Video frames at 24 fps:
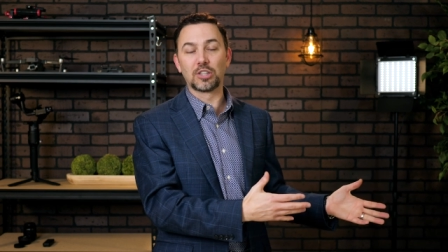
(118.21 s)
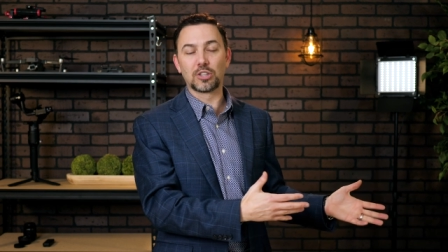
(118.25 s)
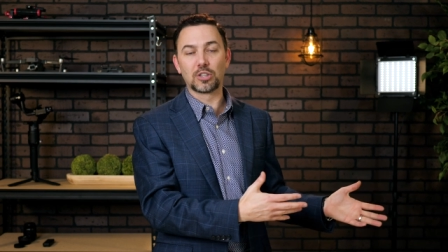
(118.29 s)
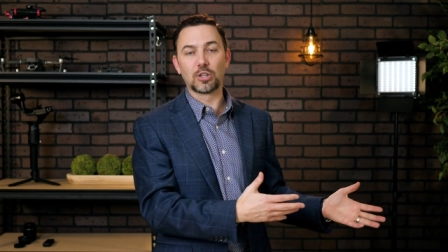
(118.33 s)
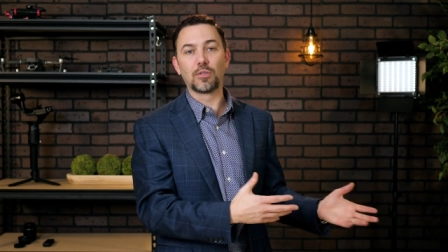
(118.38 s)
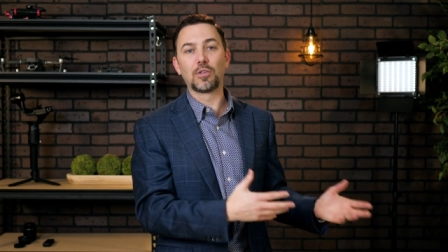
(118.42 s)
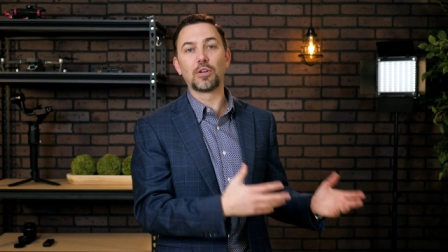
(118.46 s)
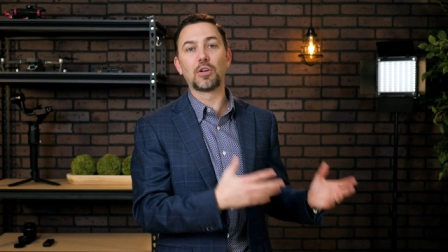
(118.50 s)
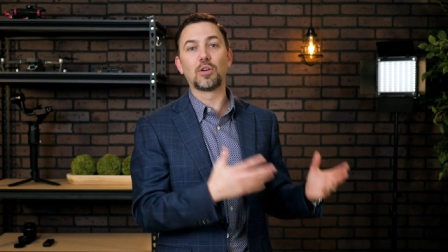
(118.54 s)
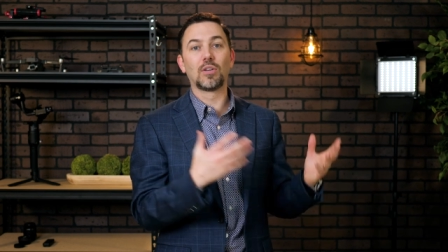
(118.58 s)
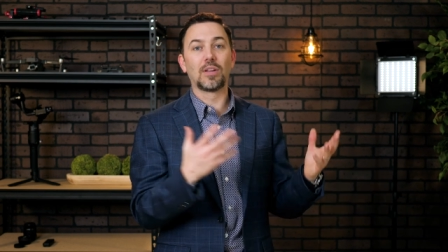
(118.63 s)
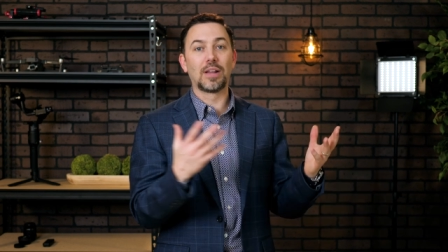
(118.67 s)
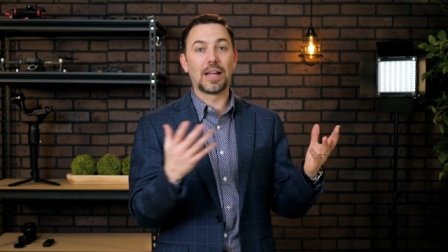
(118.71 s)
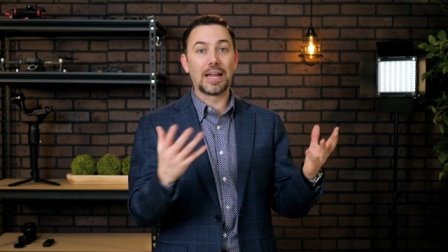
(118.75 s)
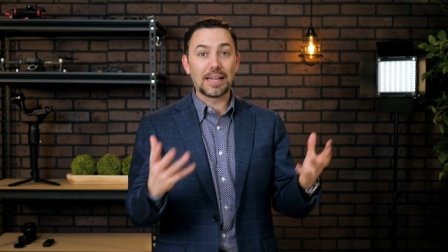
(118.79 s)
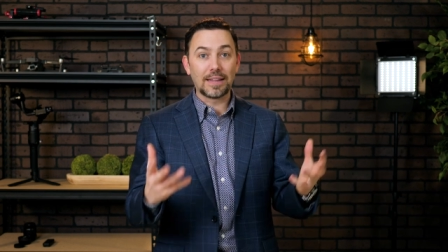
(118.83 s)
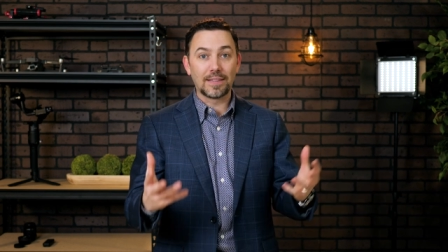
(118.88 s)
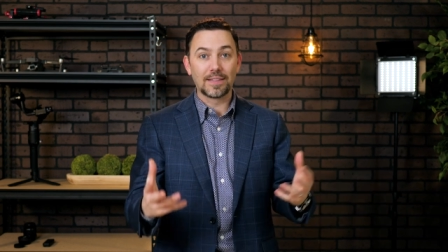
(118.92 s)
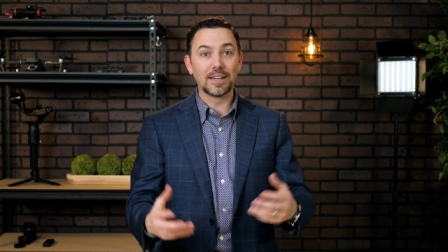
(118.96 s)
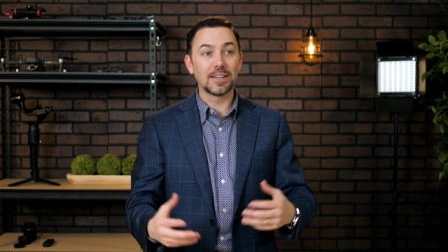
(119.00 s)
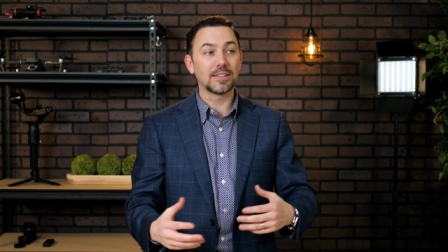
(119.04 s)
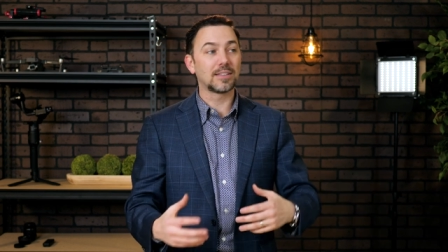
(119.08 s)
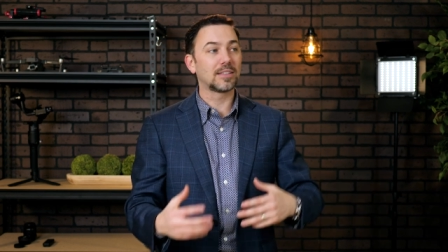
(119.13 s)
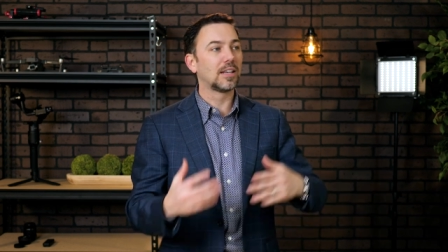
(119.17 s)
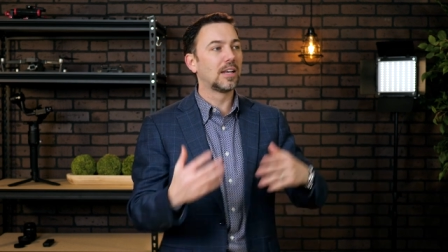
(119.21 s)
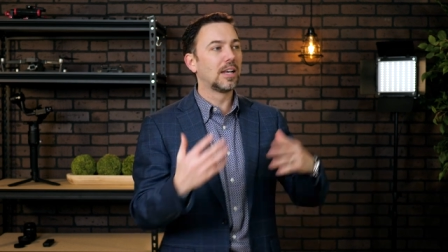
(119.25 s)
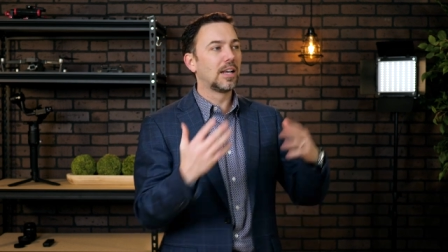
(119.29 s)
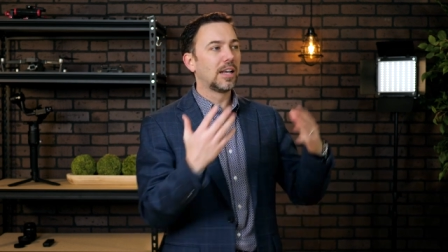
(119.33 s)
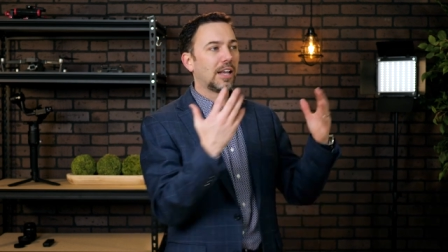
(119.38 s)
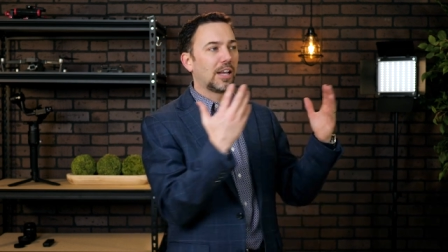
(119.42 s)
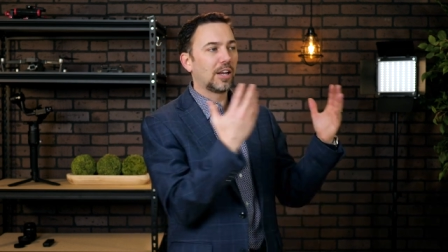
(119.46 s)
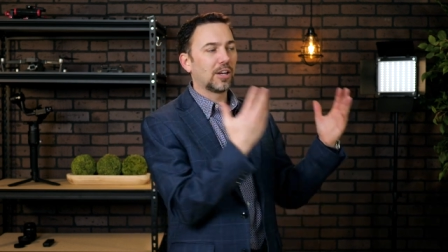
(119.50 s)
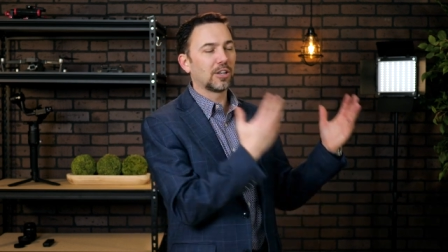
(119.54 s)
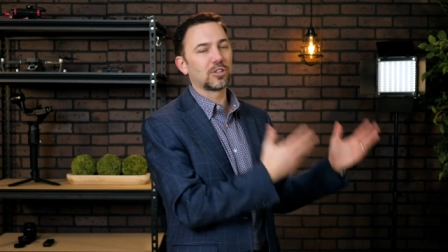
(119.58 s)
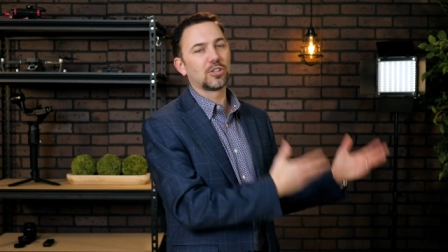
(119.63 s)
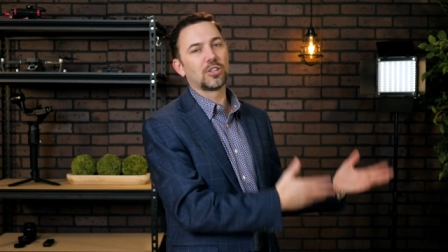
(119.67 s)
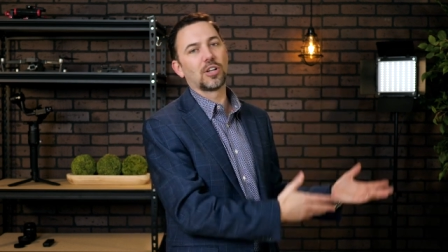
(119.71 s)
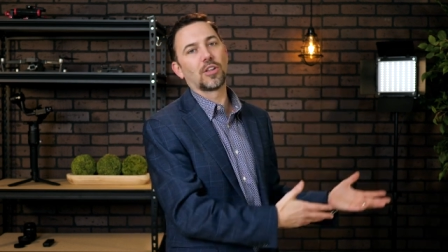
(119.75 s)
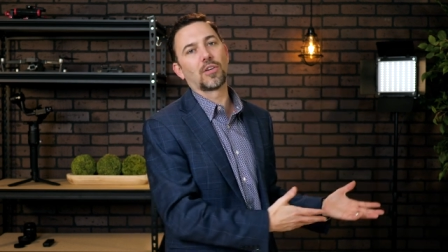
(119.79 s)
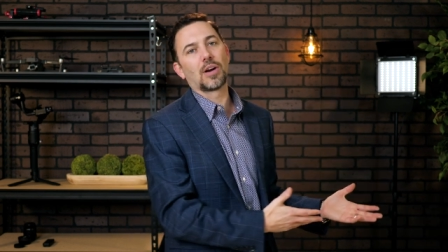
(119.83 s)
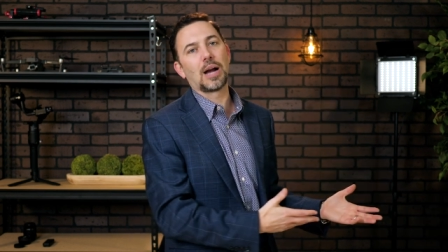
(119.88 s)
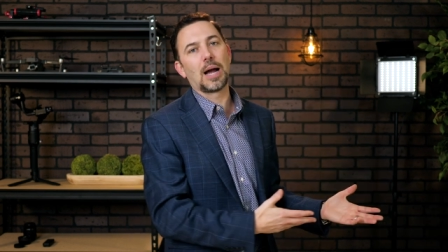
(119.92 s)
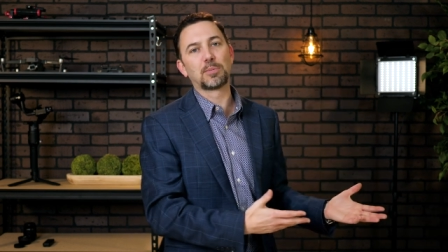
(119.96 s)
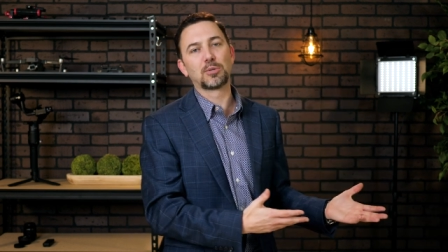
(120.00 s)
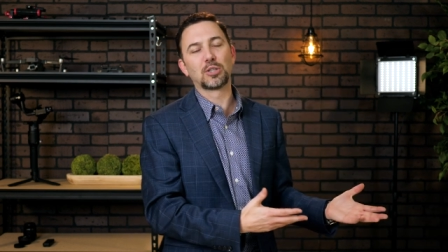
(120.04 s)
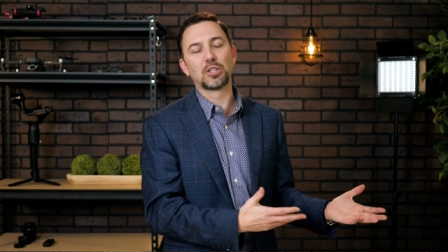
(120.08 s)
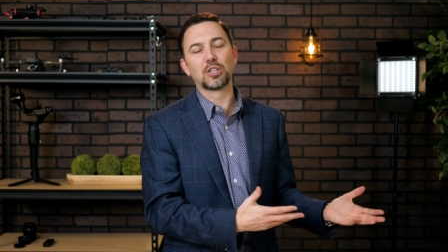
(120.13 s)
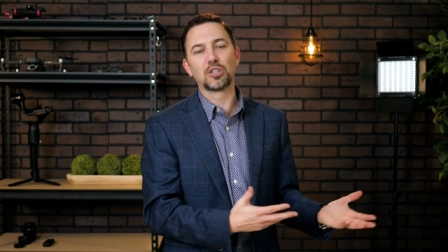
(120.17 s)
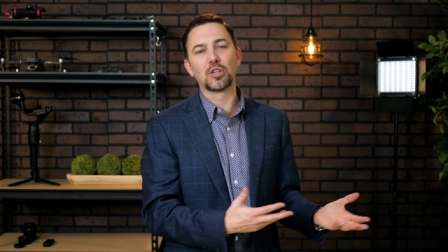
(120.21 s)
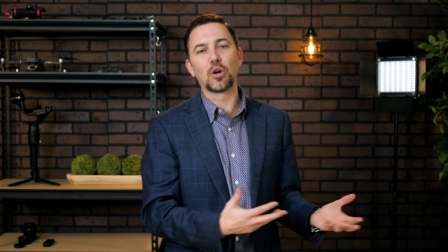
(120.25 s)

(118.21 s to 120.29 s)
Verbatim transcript: So if you don't like this, here's another option.